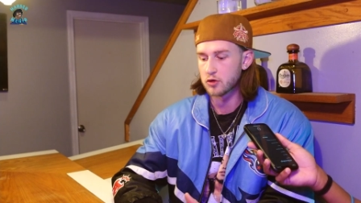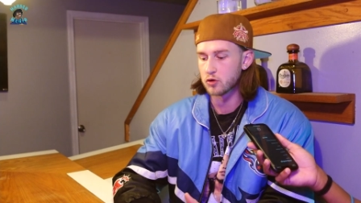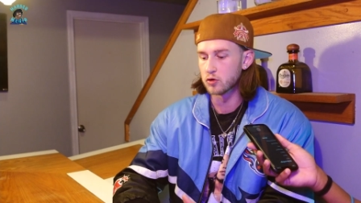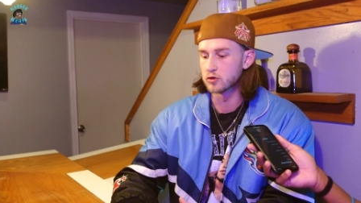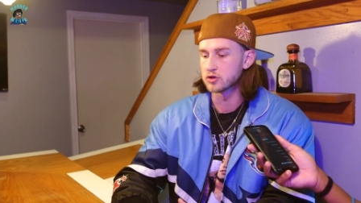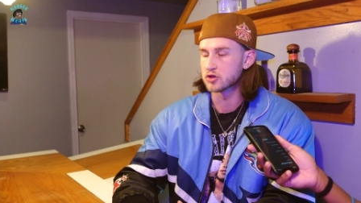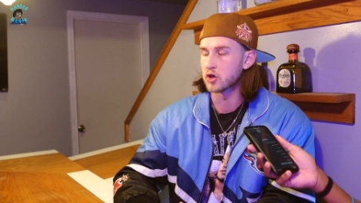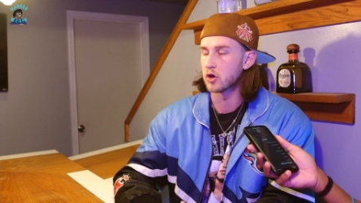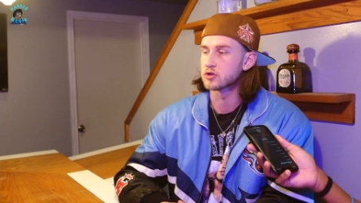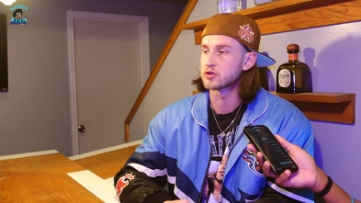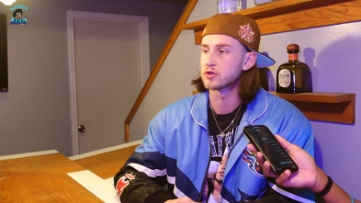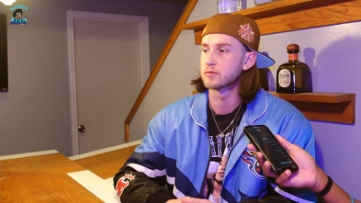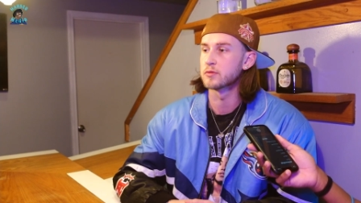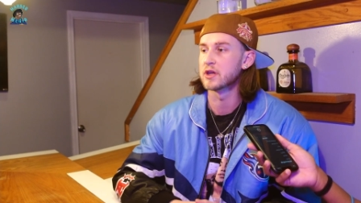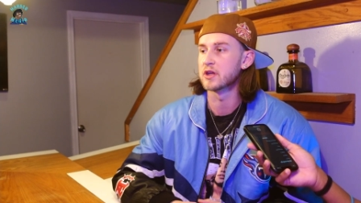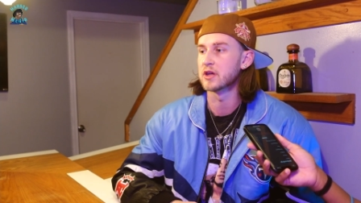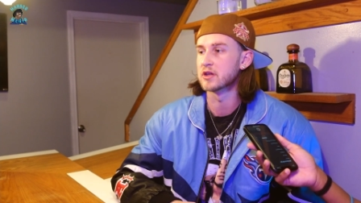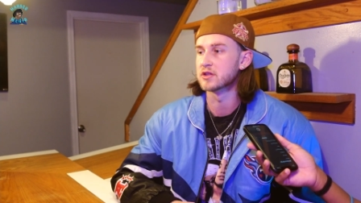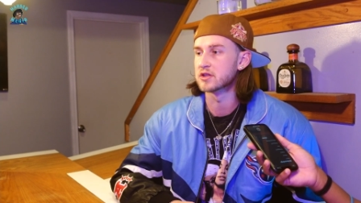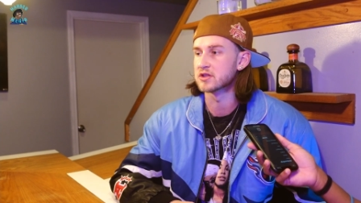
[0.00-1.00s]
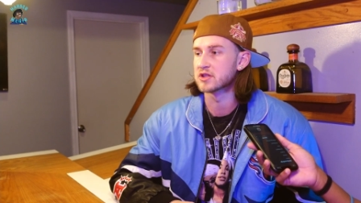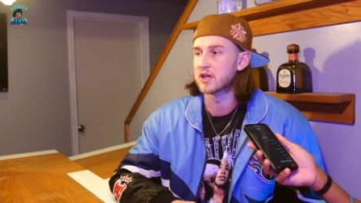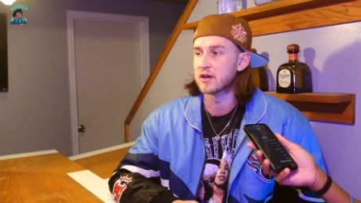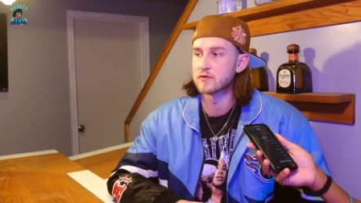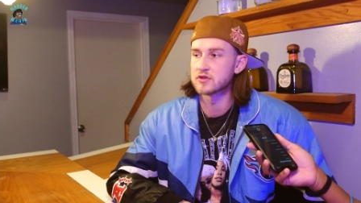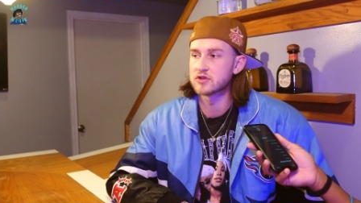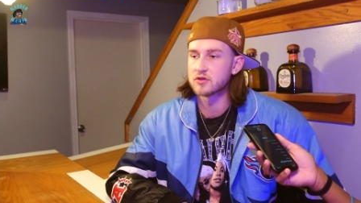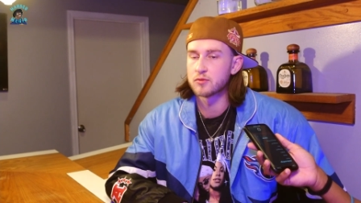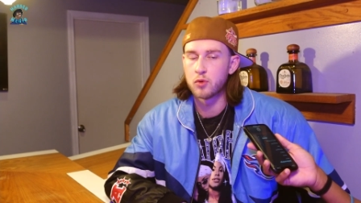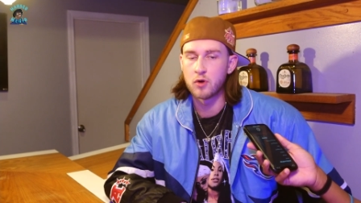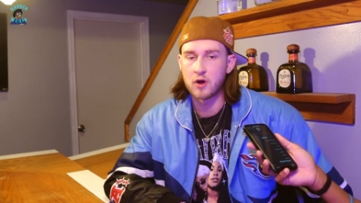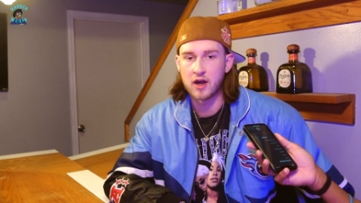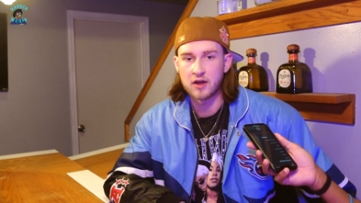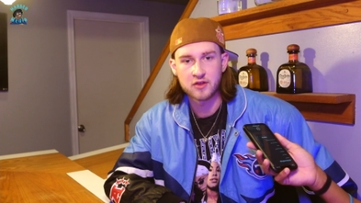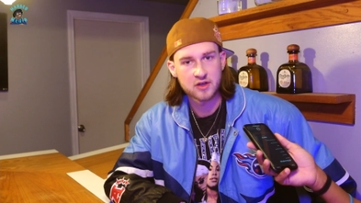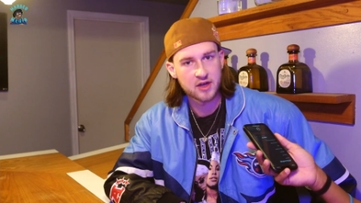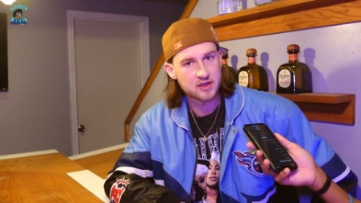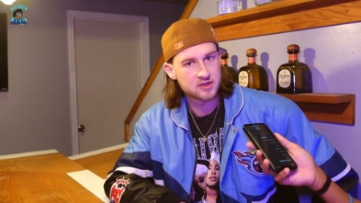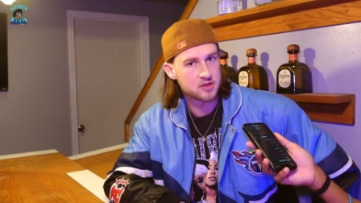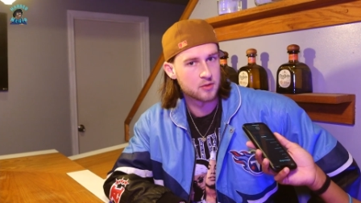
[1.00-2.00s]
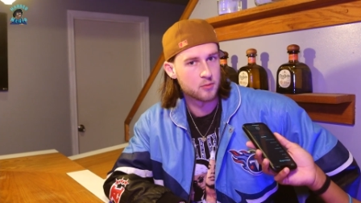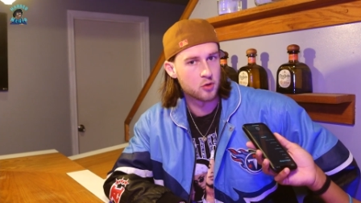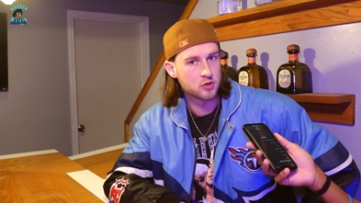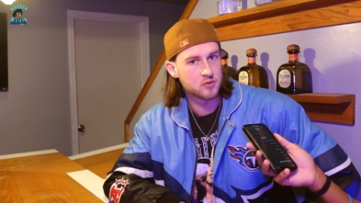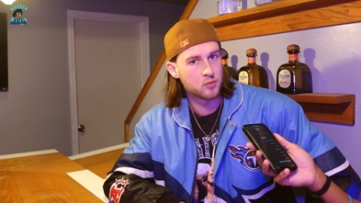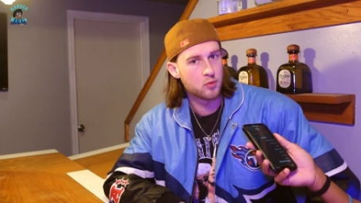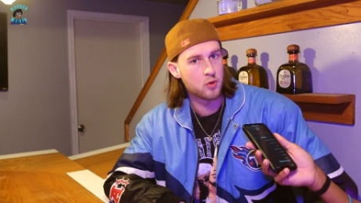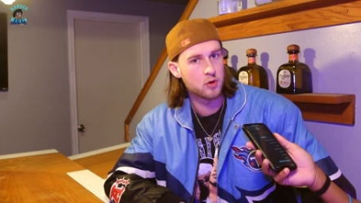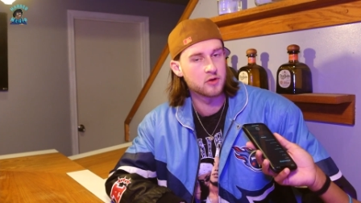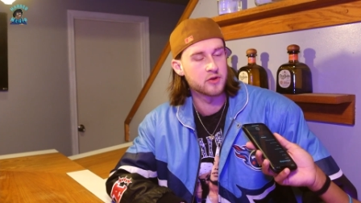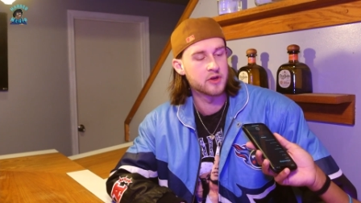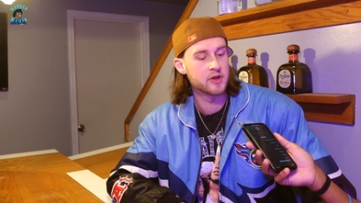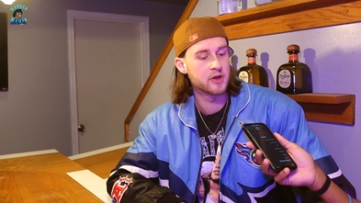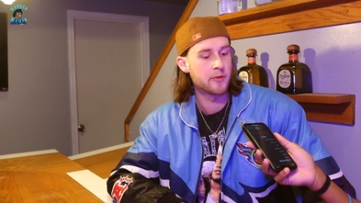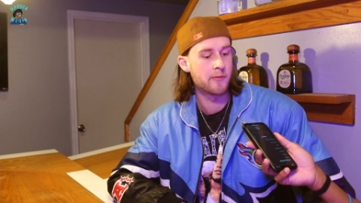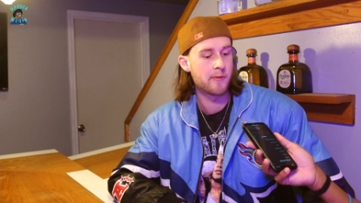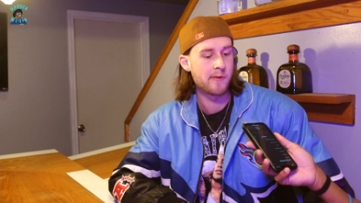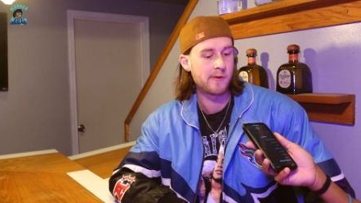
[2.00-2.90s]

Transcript: through social media and just giving support, I think that's the most important thing.